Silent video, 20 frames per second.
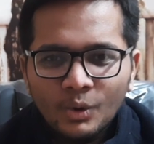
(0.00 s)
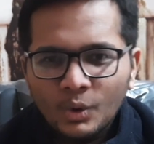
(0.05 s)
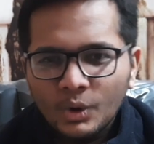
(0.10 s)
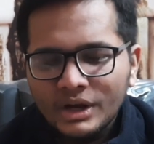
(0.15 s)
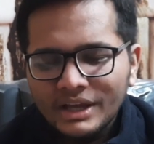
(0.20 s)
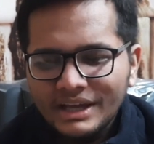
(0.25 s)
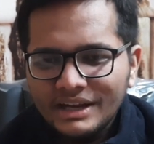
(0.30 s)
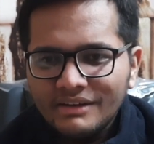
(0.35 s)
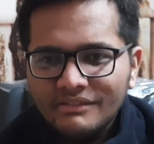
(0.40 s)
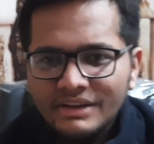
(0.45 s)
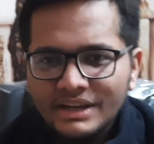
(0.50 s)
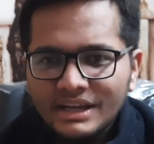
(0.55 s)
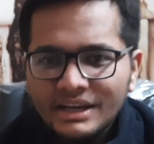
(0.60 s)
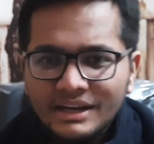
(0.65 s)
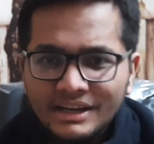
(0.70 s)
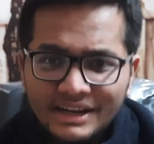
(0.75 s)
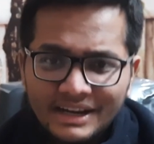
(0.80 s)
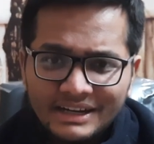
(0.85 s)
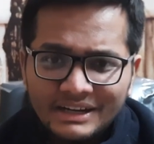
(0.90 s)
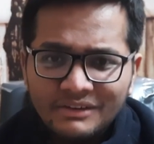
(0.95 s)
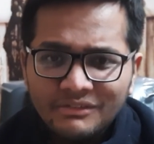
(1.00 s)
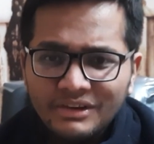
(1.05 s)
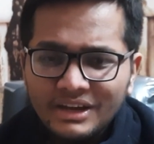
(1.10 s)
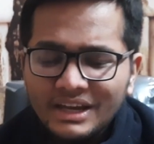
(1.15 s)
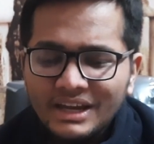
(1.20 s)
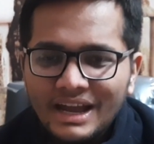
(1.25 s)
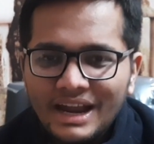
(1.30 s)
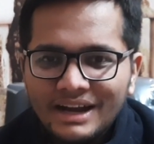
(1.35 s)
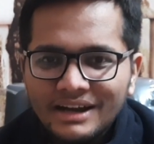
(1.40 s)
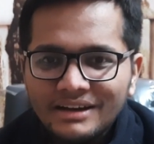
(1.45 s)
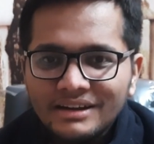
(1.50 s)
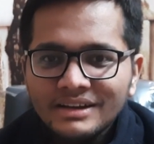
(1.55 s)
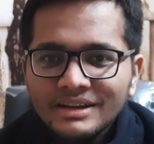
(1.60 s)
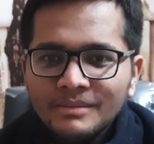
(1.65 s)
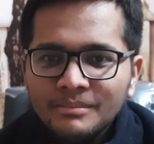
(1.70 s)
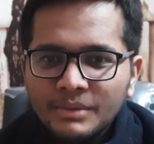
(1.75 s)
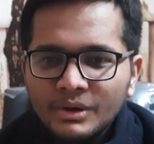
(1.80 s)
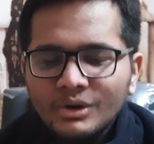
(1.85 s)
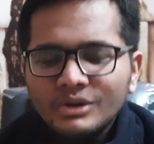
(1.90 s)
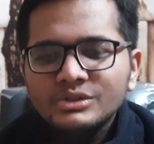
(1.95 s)
code in a very correct way, and
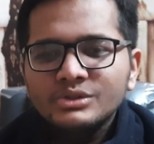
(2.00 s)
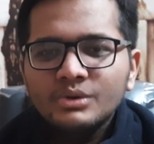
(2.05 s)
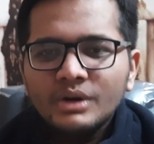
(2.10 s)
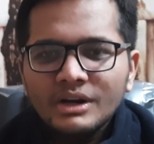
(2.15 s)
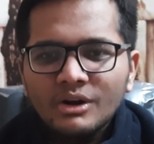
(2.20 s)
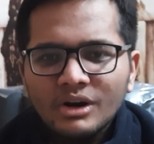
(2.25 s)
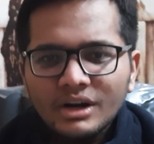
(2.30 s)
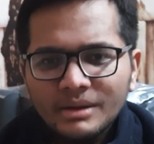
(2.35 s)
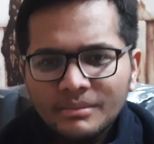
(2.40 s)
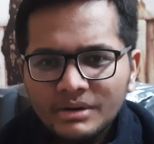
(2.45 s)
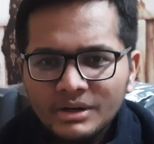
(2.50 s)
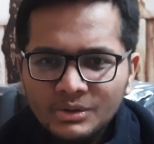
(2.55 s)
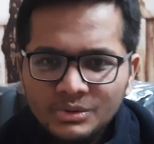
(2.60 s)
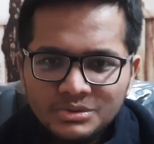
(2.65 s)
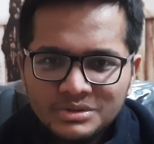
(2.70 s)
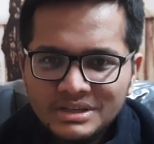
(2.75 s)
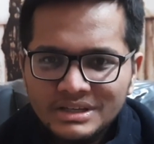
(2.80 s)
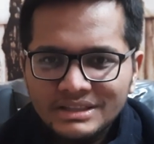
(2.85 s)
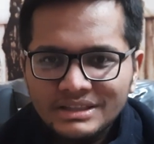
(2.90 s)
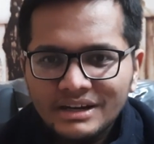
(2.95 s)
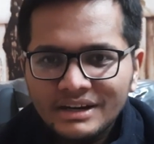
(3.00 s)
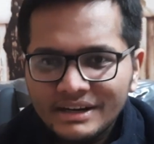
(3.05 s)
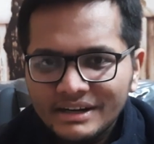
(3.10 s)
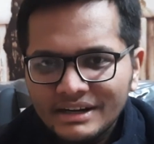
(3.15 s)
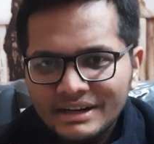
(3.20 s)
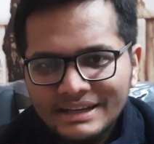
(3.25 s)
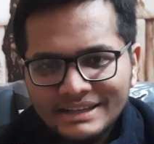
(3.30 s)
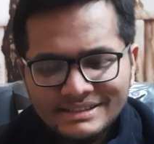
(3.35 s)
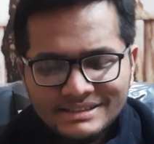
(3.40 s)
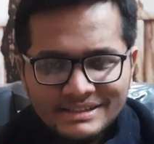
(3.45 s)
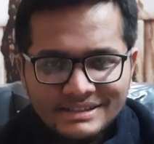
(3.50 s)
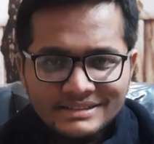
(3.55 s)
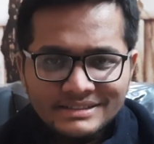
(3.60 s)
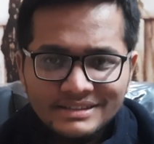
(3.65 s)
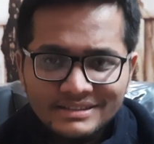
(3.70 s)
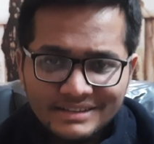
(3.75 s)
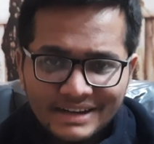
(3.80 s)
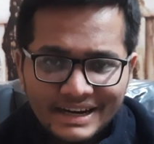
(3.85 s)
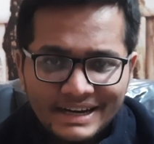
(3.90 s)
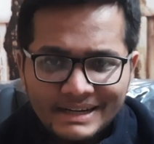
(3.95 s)
because you are not able to see the hidden test
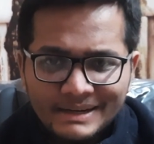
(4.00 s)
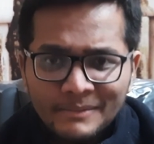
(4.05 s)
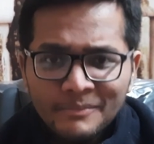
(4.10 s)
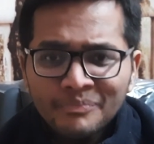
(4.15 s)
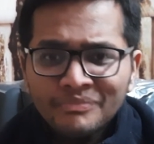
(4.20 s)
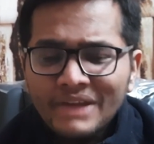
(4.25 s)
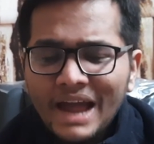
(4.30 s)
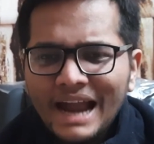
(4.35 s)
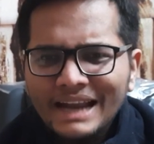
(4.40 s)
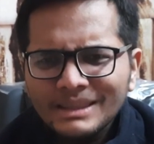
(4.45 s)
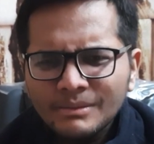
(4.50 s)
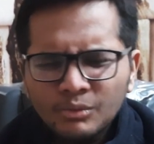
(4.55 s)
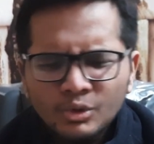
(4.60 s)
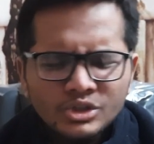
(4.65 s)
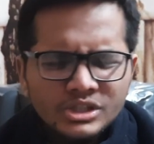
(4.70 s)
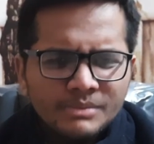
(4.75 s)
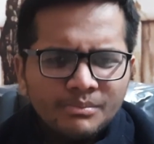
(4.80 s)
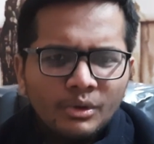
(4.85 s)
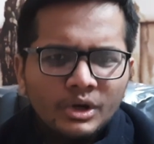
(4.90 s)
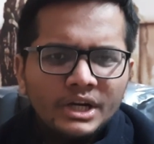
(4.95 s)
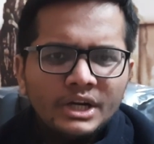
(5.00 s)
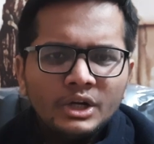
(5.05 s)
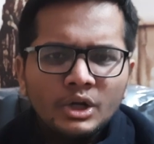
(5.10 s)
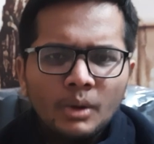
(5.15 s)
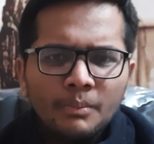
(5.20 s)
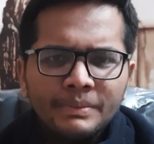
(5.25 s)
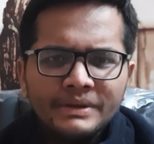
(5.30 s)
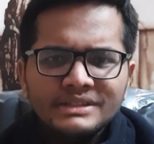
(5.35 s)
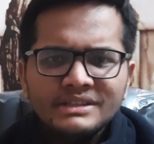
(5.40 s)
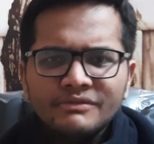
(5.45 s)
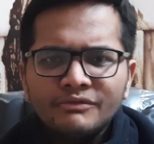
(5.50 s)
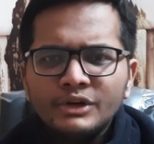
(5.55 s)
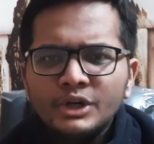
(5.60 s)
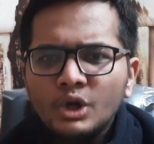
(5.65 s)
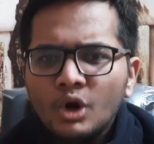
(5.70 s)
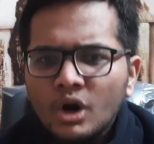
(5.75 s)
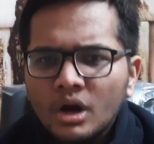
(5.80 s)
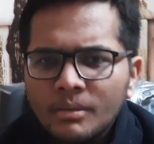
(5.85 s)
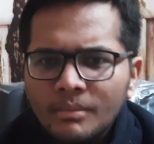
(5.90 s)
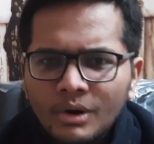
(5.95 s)
cases, right? And the most important topics that we
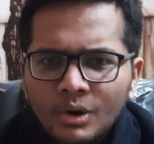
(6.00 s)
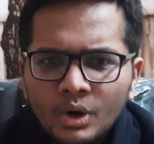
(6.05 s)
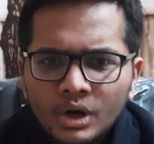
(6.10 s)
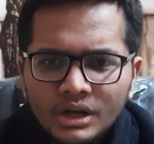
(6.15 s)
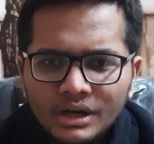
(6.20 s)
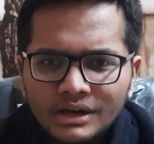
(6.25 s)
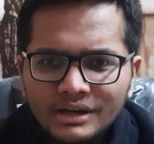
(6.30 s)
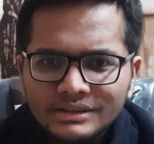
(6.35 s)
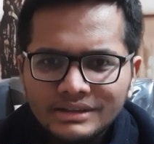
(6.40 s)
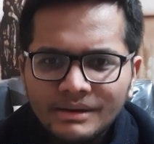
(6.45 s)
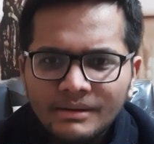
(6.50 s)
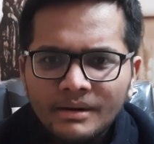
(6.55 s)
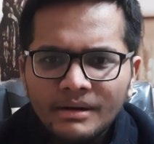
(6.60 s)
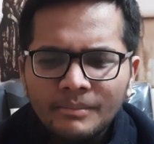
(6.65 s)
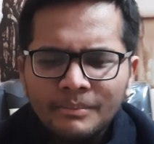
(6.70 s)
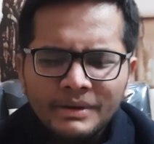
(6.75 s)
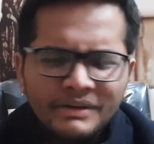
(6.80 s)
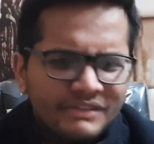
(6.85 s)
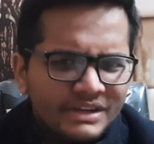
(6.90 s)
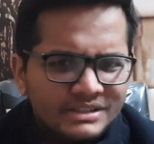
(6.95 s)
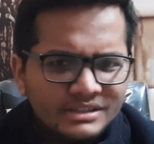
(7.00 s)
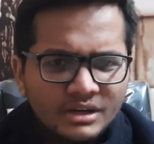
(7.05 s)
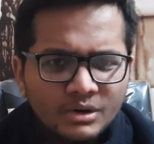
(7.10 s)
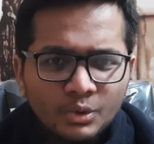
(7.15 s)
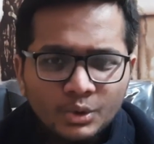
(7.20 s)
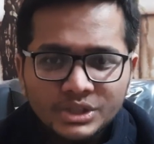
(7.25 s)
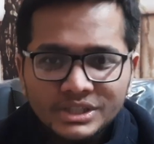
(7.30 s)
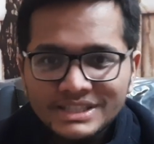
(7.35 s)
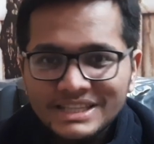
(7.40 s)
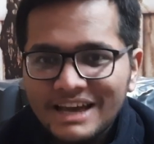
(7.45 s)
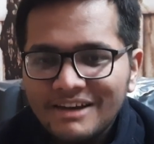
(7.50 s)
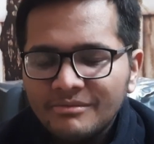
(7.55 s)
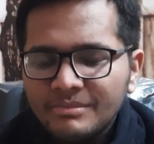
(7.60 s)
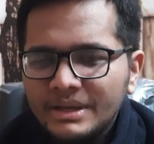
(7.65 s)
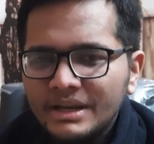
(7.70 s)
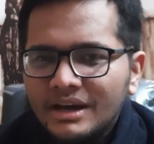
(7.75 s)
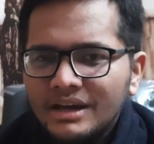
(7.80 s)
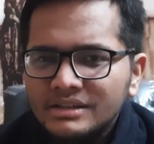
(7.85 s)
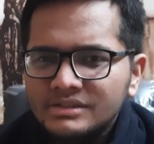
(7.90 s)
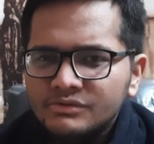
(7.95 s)
talk about, the previous year questions have
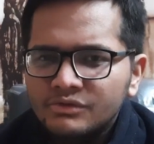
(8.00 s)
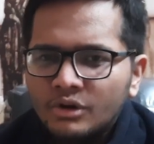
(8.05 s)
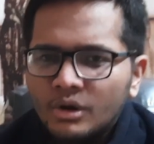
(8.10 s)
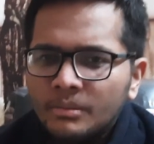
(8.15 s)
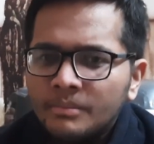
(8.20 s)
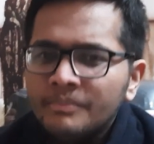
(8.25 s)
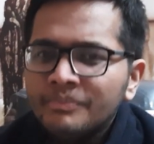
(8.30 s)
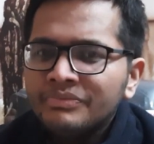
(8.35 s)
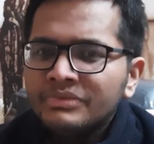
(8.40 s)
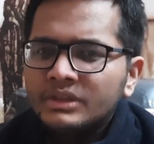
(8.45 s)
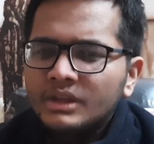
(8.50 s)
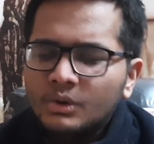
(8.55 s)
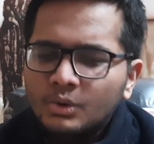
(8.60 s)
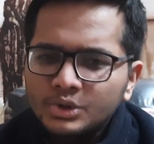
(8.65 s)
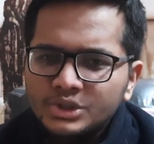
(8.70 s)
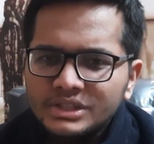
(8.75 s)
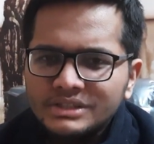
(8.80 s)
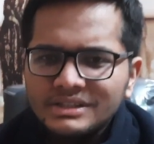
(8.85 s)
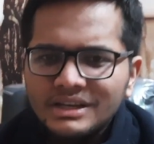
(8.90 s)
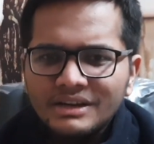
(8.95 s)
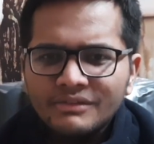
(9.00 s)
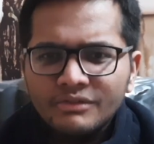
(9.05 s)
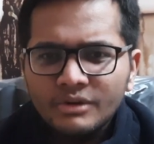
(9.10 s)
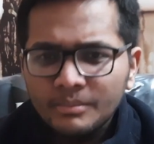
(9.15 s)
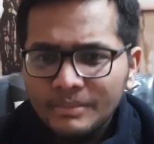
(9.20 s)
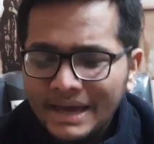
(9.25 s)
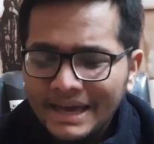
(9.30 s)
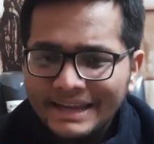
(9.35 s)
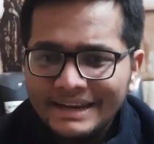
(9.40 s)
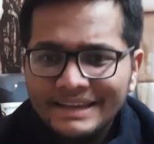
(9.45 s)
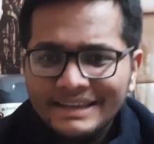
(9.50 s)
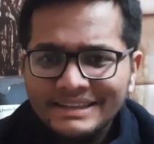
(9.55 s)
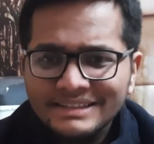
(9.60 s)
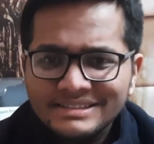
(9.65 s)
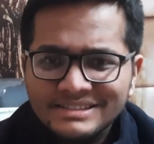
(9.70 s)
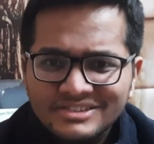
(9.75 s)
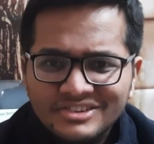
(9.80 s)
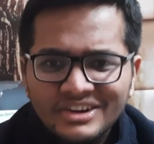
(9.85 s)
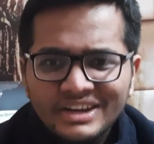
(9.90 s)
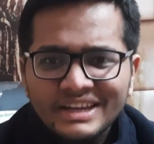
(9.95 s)
been asked from, the questions are from
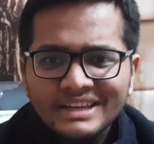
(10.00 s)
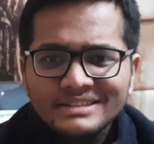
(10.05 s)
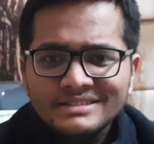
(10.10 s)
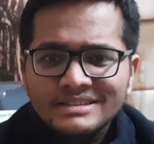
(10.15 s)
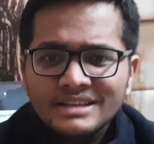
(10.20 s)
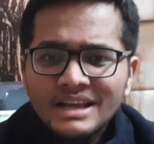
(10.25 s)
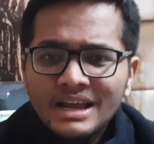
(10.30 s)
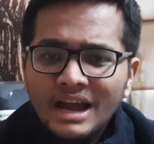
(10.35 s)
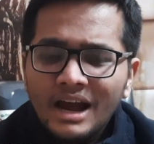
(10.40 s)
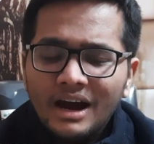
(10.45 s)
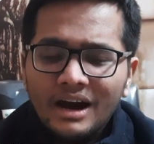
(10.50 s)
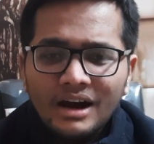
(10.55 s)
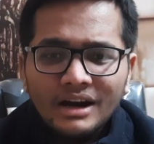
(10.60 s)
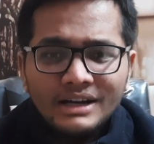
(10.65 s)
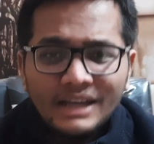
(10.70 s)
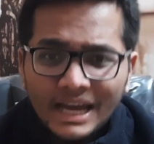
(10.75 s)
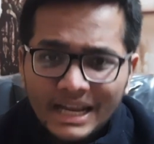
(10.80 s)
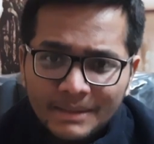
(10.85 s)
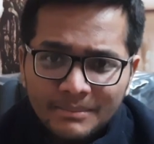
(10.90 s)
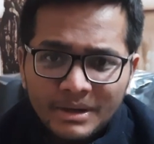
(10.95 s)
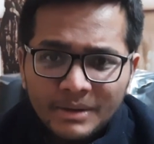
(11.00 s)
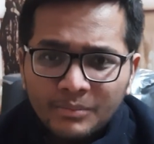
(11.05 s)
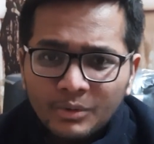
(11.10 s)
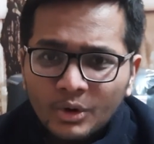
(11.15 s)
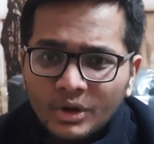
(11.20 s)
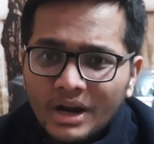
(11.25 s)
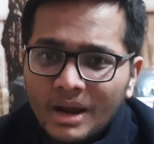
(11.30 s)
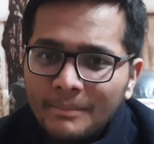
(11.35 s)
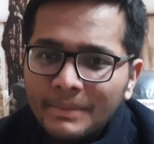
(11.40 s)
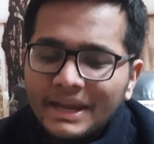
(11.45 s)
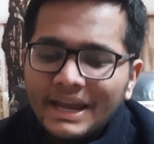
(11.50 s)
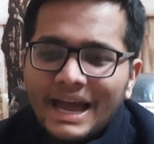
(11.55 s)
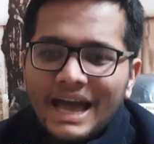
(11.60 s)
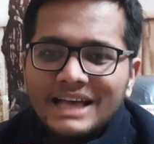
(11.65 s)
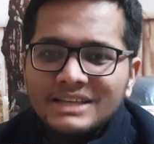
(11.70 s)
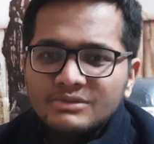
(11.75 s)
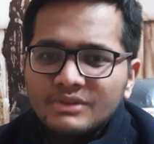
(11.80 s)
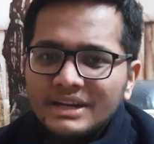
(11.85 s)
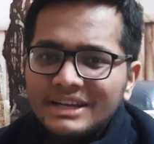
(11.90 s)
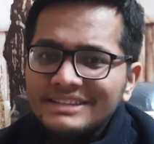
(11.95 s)
arrays, strings, dynamic programming,
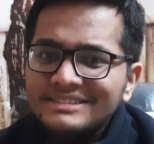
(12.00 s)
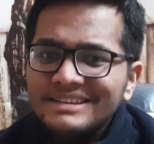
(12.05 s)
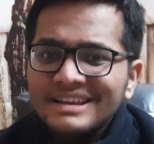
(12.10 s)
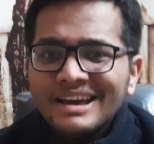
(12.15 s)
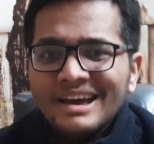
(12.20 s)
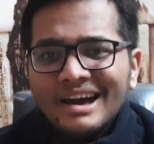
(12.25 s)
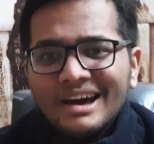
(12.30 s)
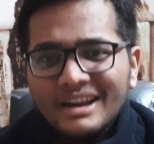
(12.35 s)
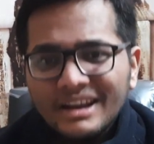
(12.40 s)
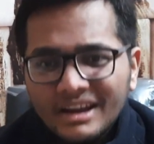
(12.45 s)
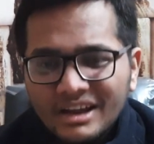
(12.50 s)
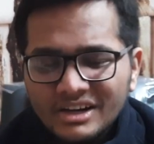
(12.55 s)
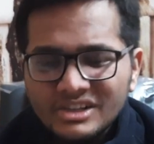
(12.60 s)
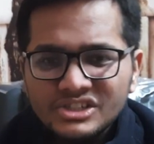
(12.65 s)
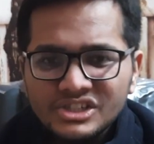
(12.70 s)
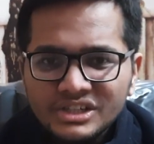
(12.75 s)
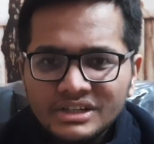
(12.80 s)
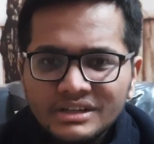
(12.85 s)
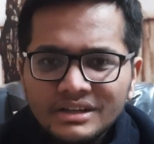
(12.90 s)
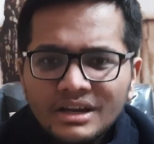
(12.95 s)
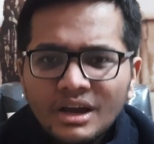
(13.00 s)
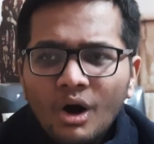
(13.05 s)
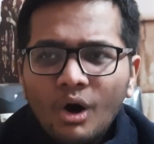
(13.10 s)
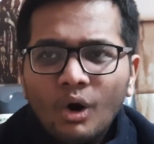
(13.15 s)
as well as recursion.